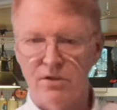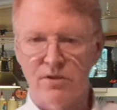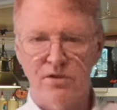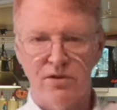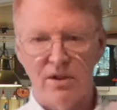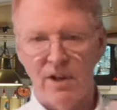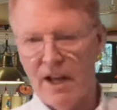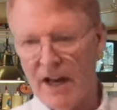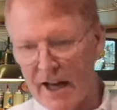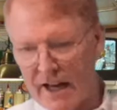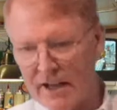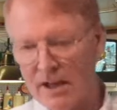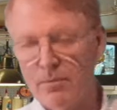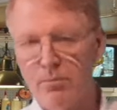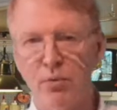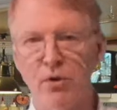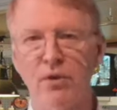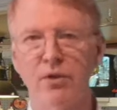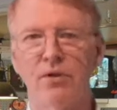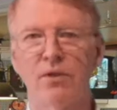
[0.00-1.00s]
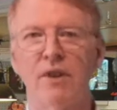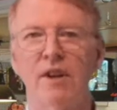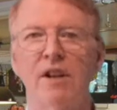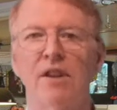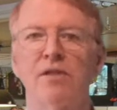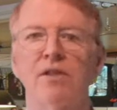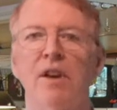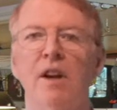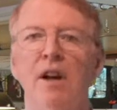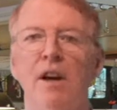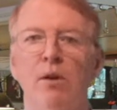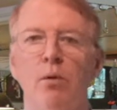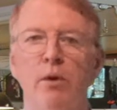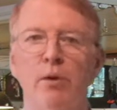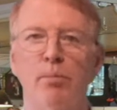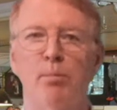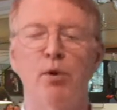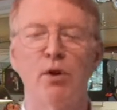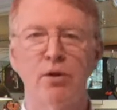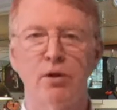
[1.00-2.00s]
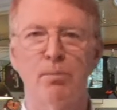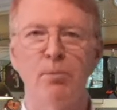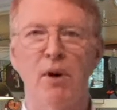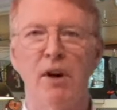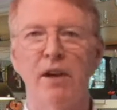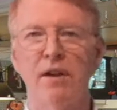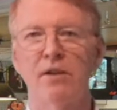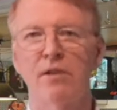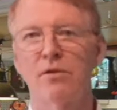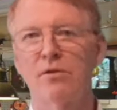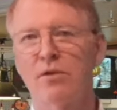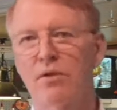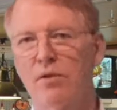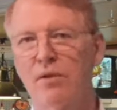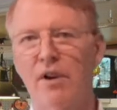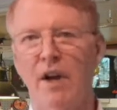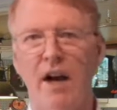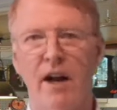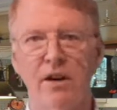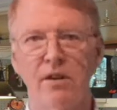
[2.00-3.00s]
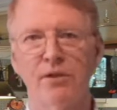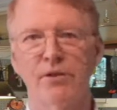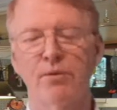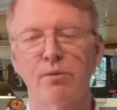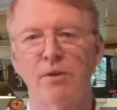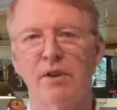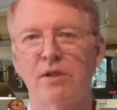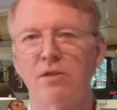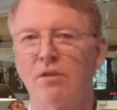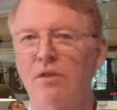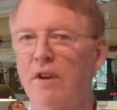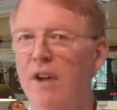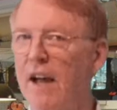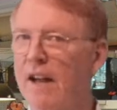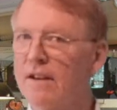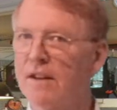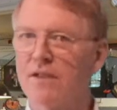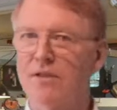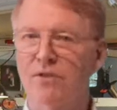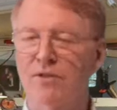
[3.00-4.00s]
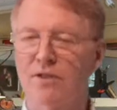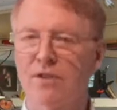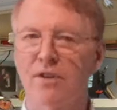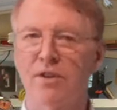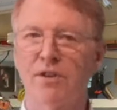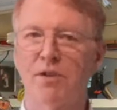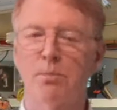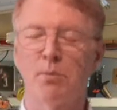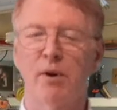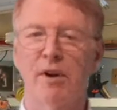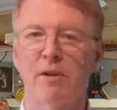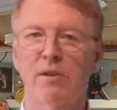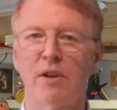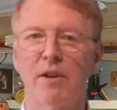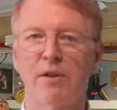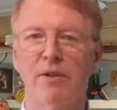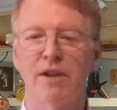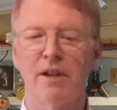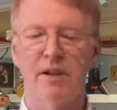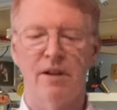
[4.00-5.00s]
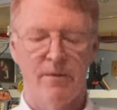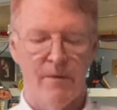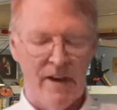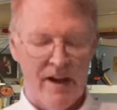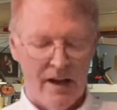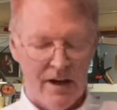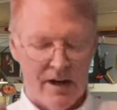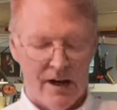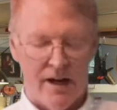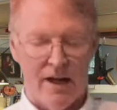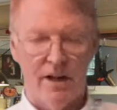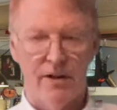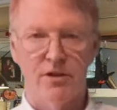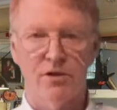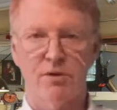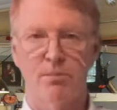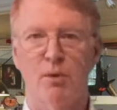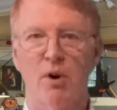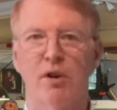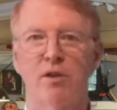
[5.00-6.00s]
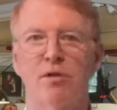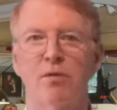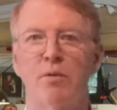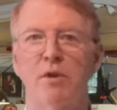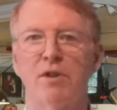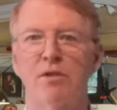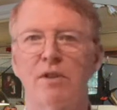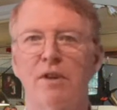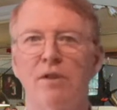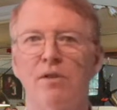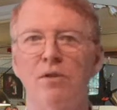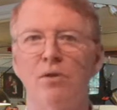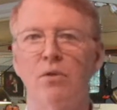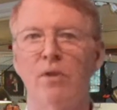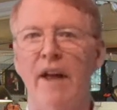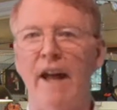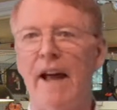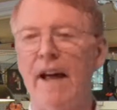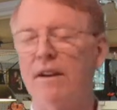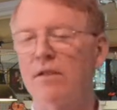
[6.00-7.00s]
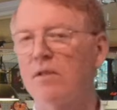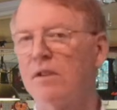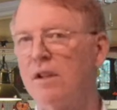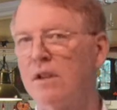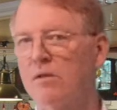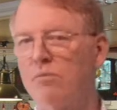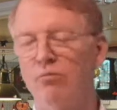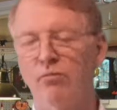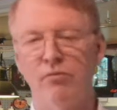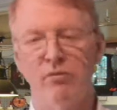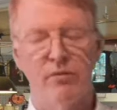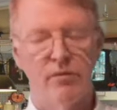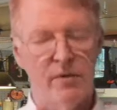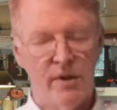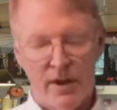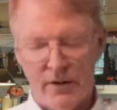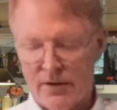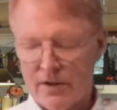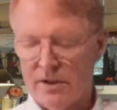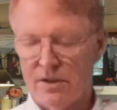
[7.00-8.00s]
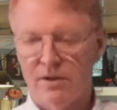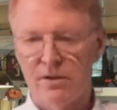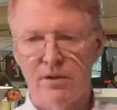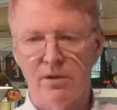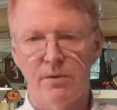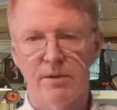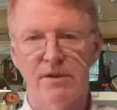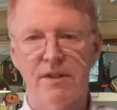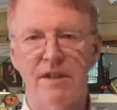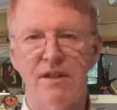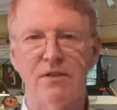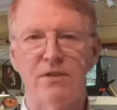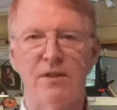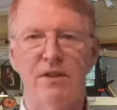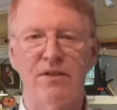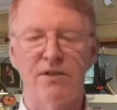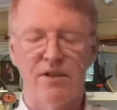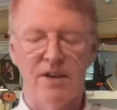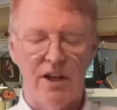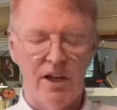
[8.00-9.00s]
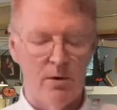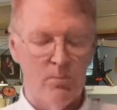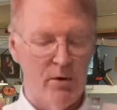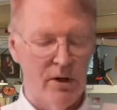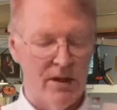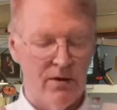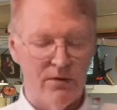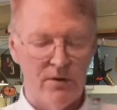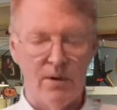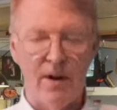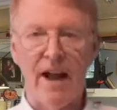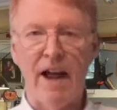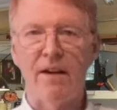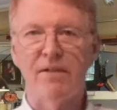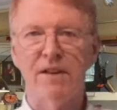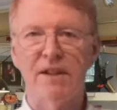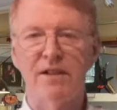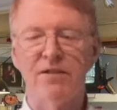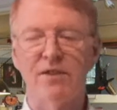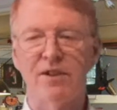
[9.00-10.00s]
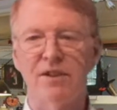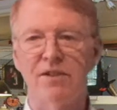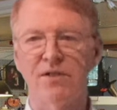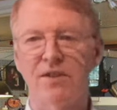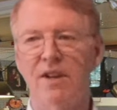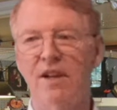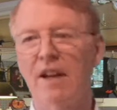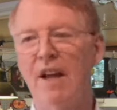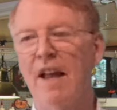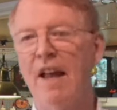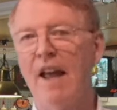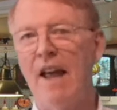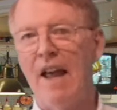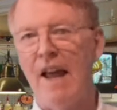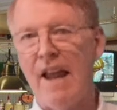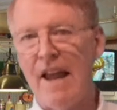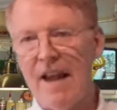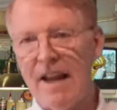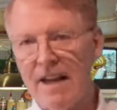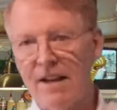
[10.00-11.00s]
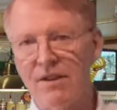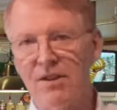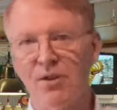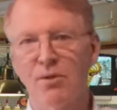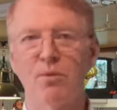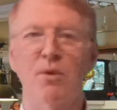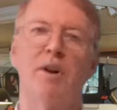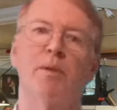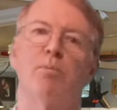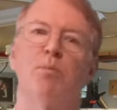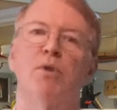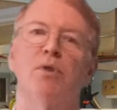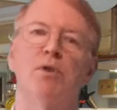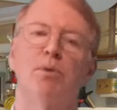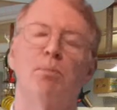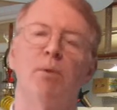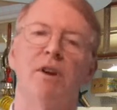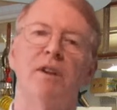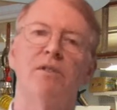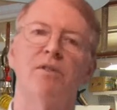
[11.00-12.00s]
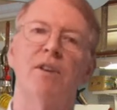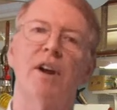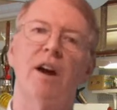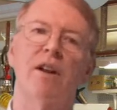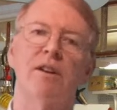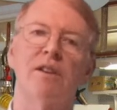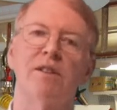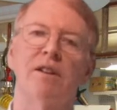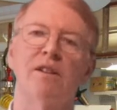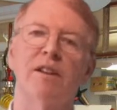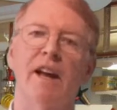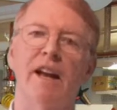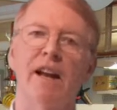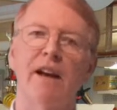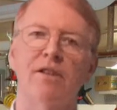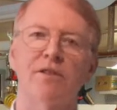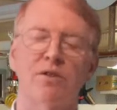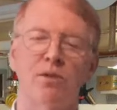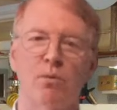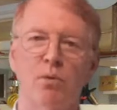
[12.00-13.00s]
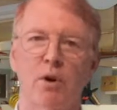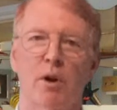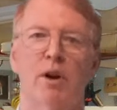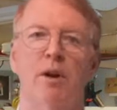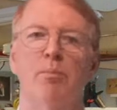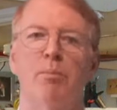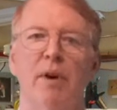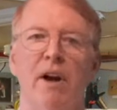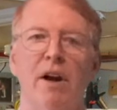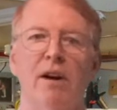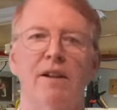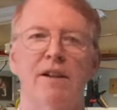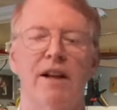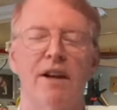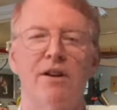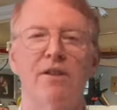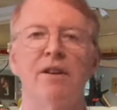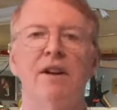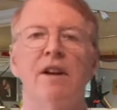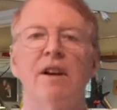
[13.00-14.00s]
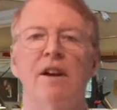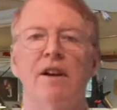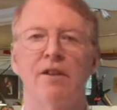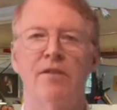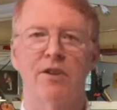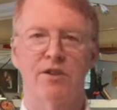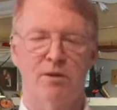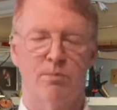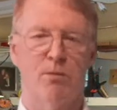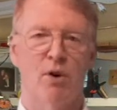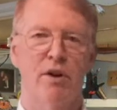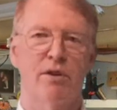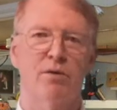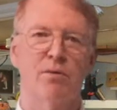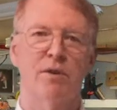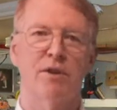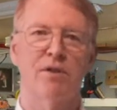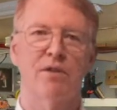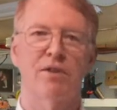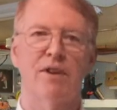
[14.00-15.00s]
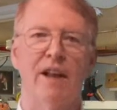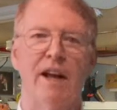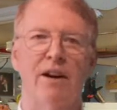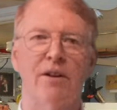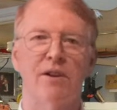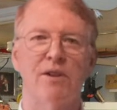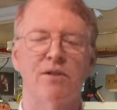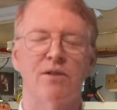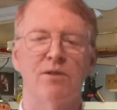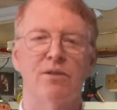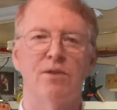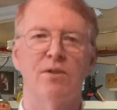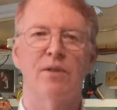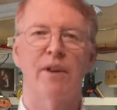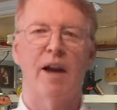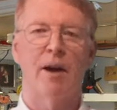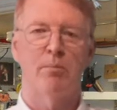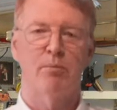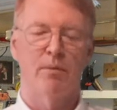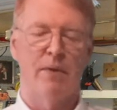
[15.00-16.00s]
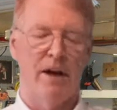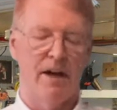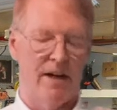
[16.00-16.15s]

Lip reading: slide and push things with push buttons or toggle switch, not necessarily spring-loaded, the smart switch can do that. Nothing to do with DCC, but if you have DCC and you want push buttons out in the layout to work in parallel, the smart switch will allow you to do that.